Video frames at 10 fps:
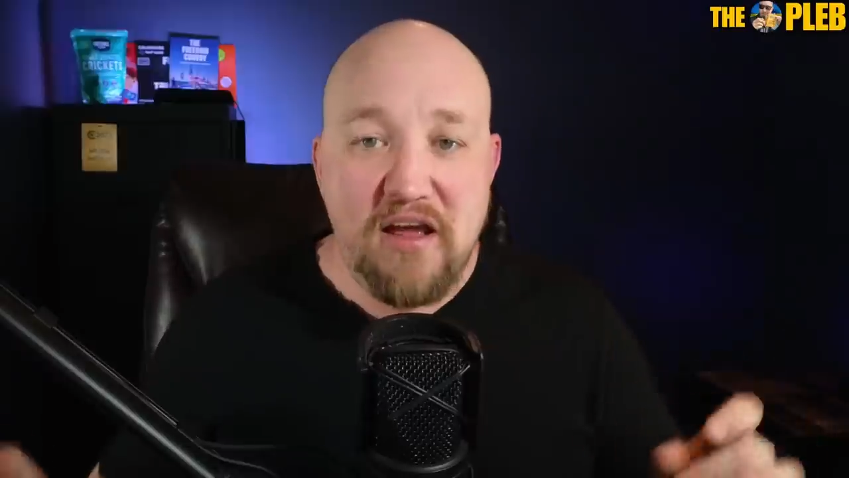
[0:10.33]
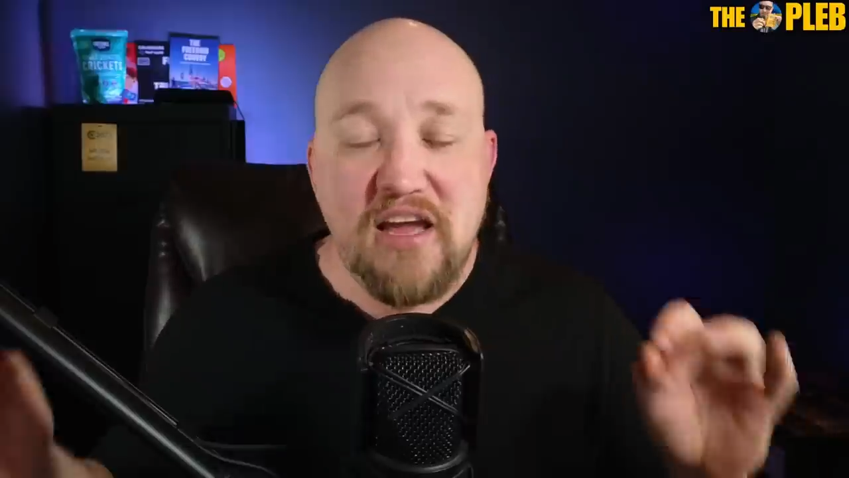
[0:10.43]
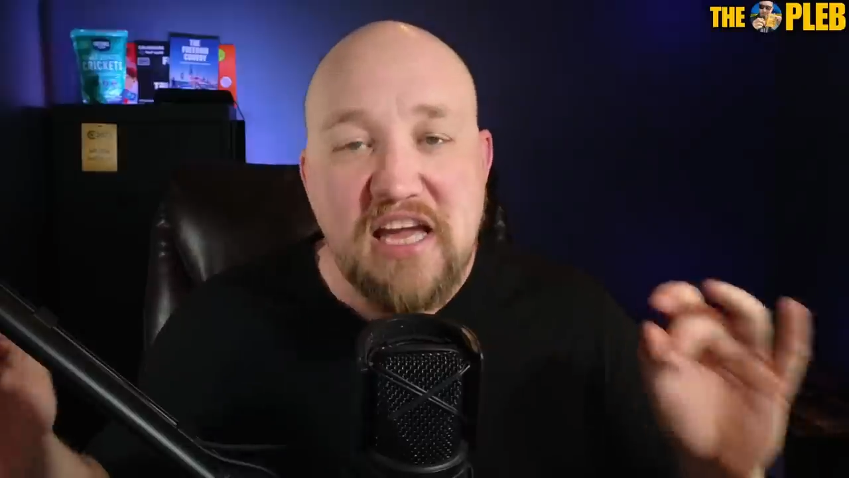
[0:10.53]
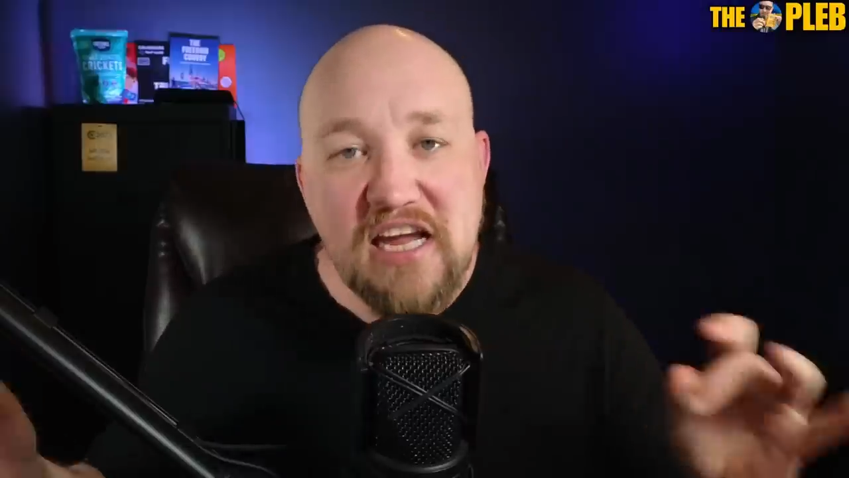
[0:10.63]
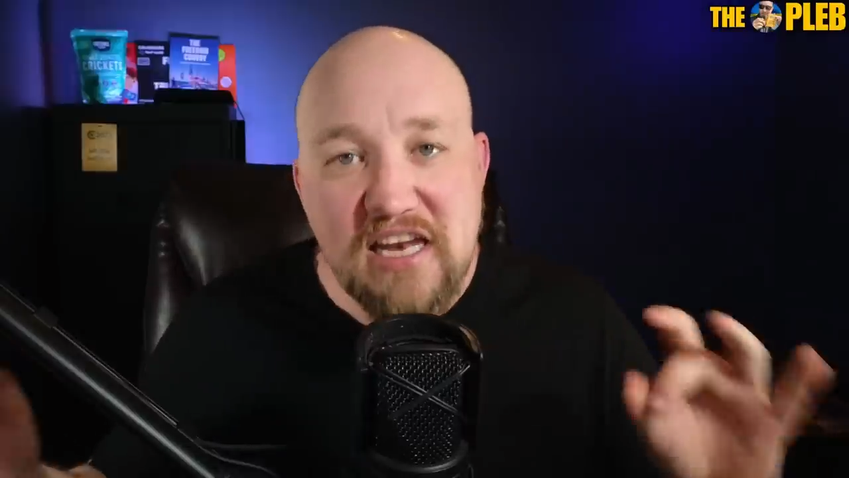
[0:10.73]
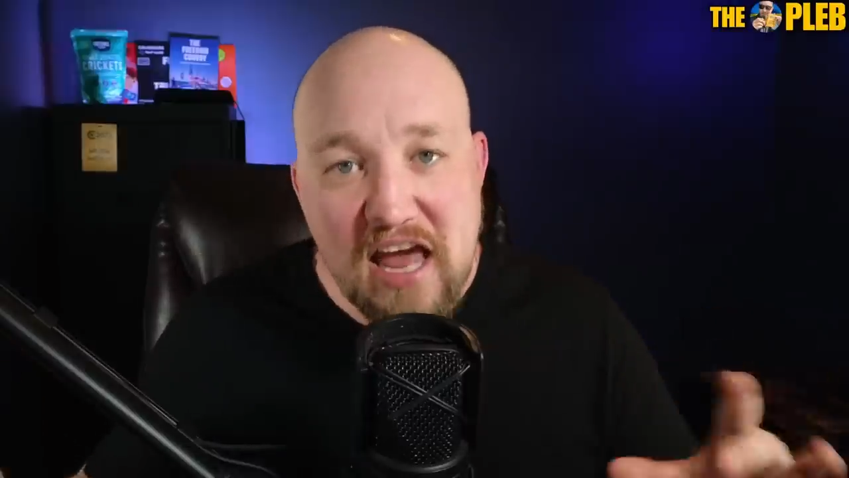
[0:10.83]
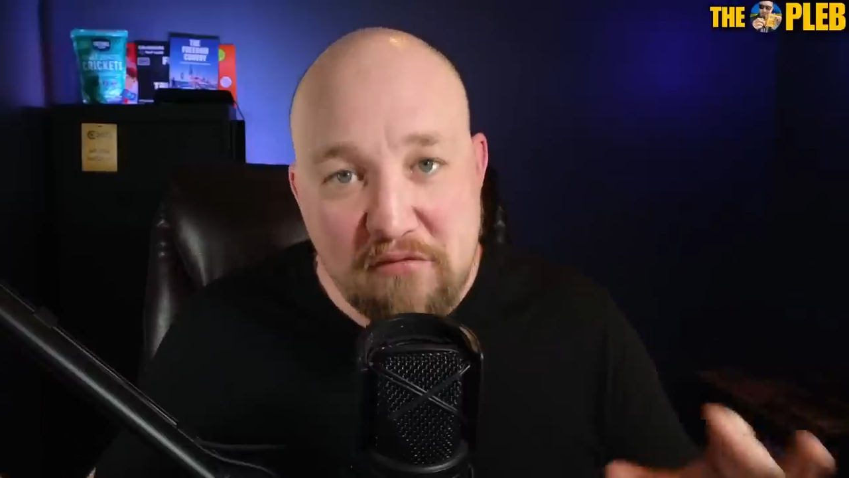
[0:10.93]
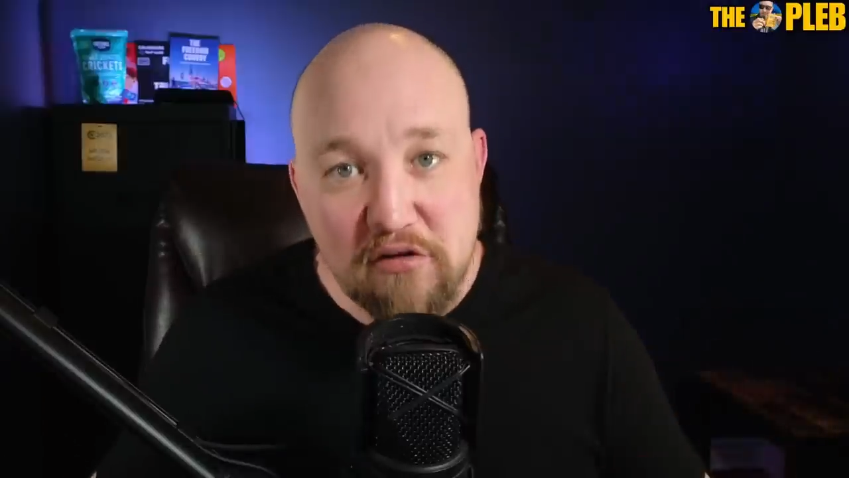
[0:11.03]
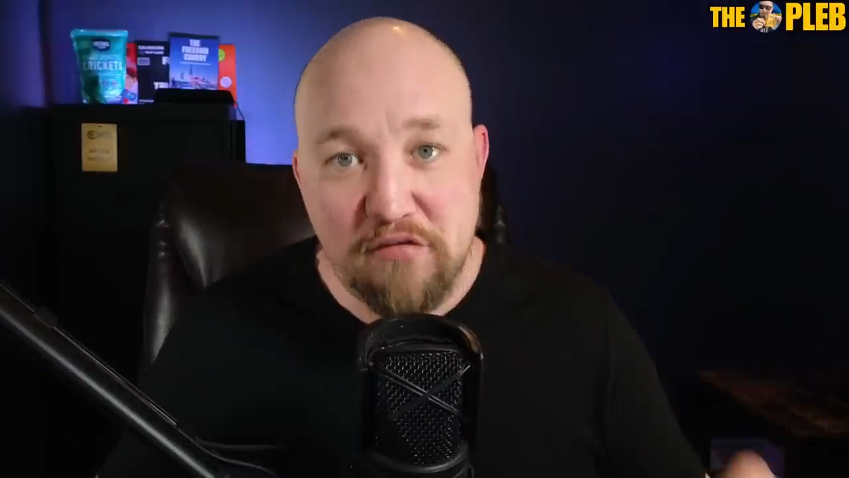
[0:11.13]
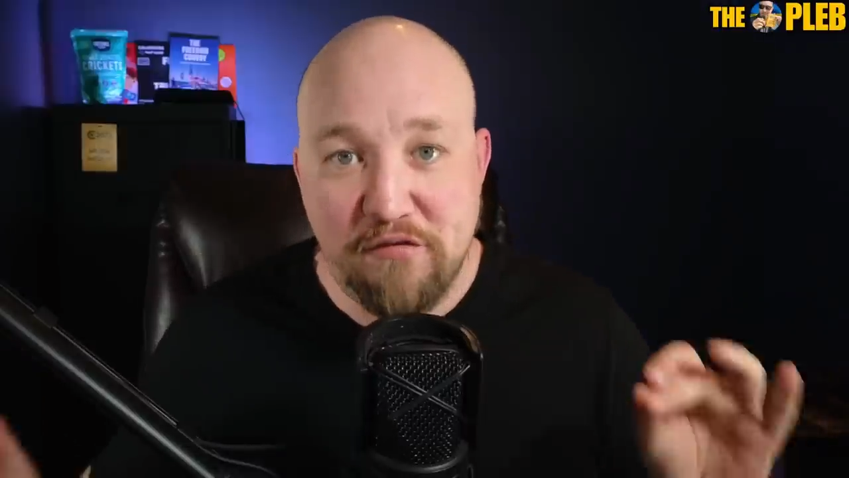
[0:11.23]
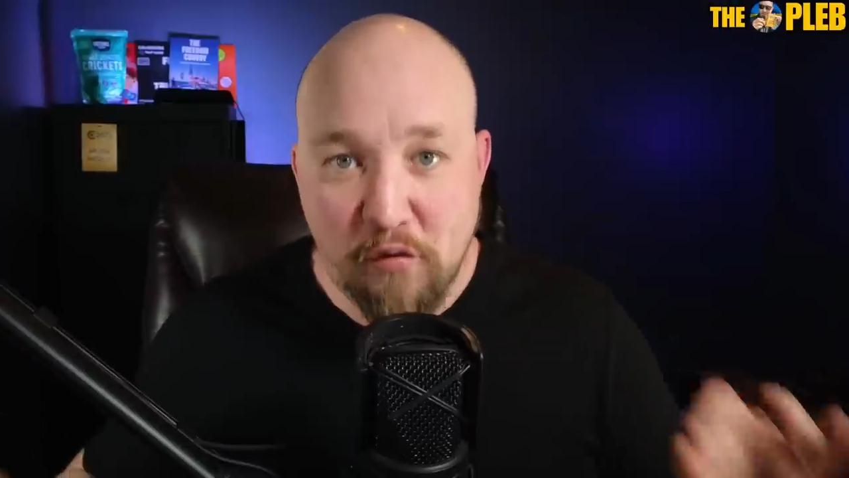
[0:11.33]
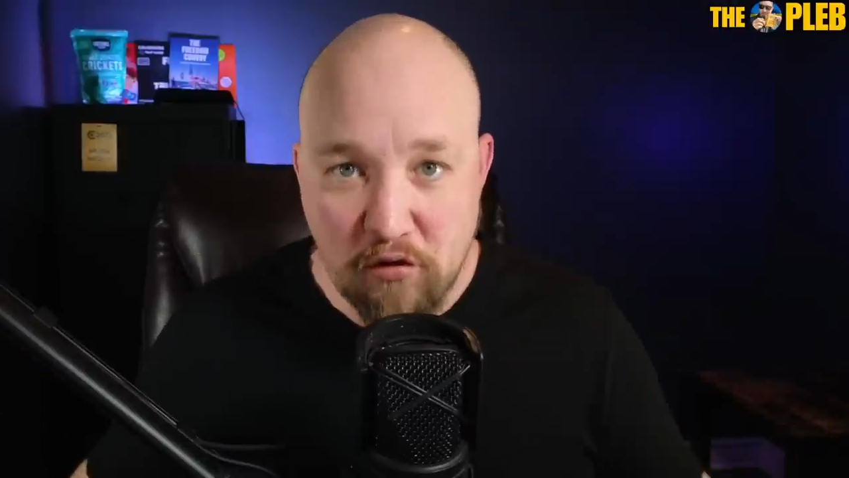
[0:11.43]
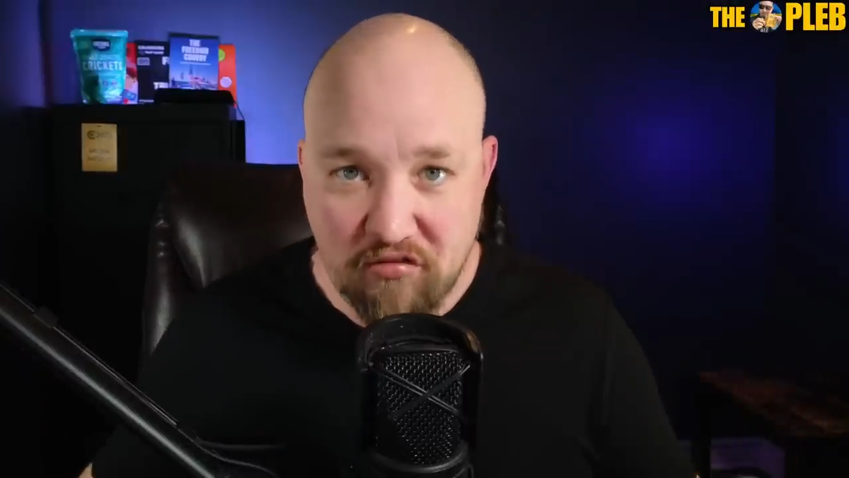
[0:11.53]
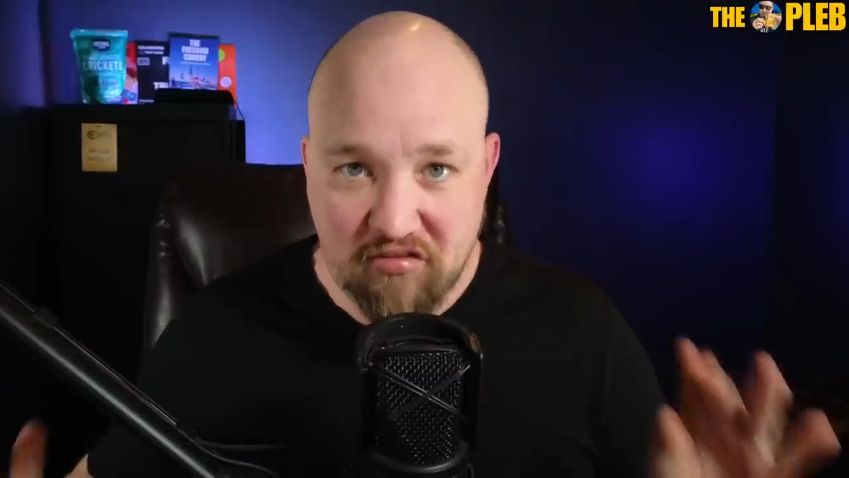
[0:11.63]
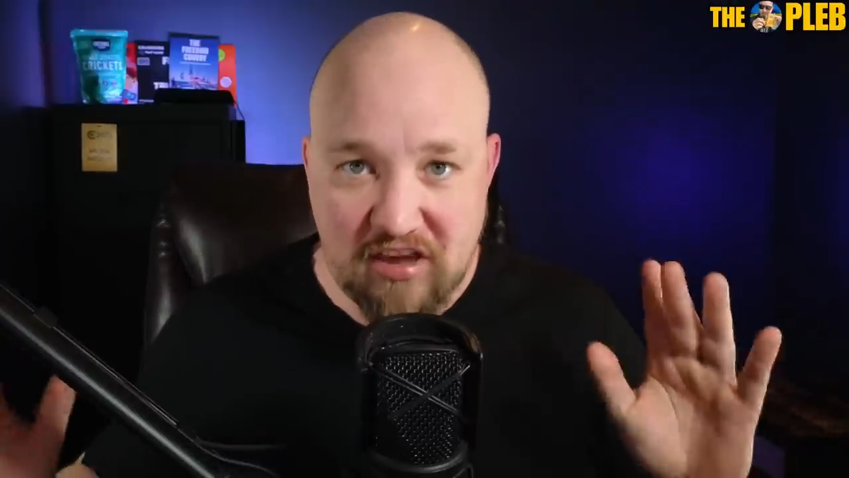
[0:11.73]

he never forced